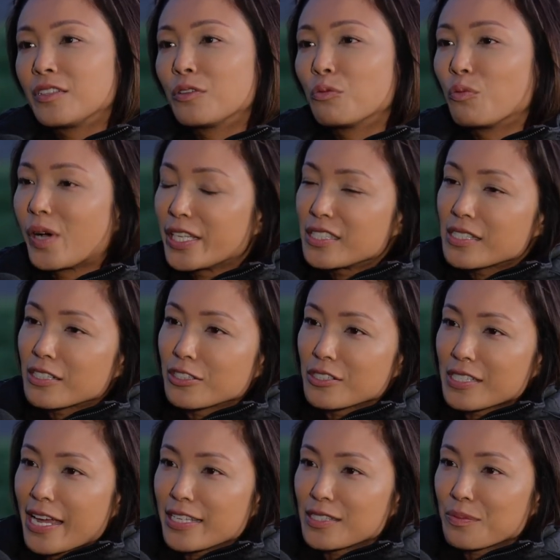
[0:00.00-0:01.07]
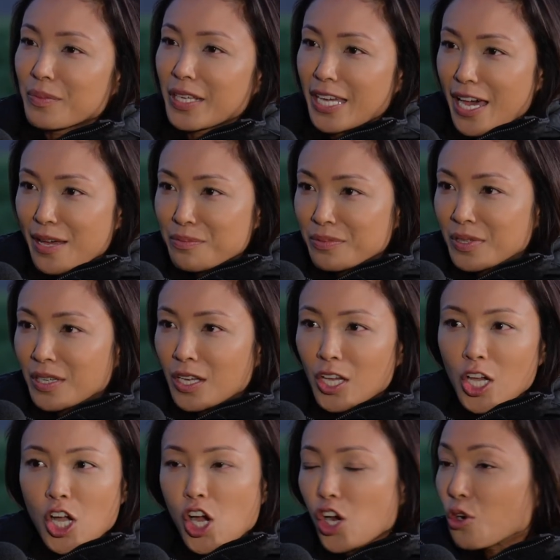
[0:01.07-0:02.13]
Ones that are sizing me up,
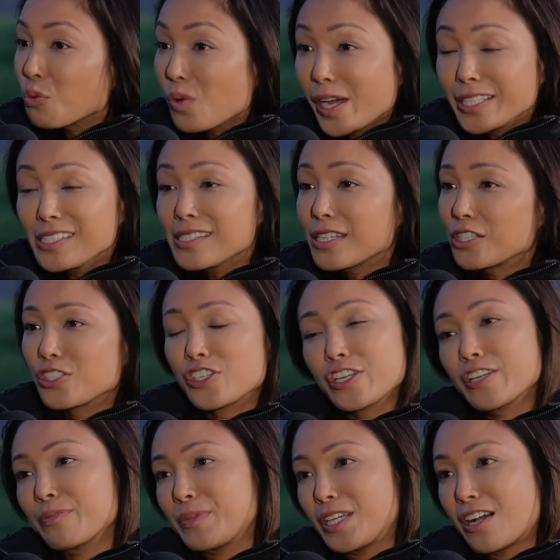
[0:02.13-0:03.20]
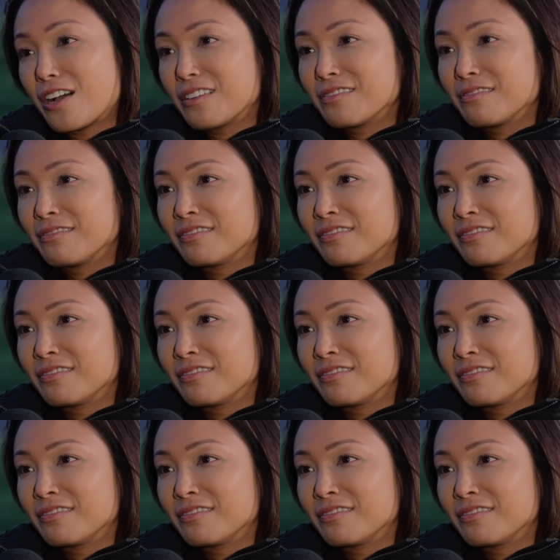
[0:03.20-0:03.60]
or ones that are cheering me on.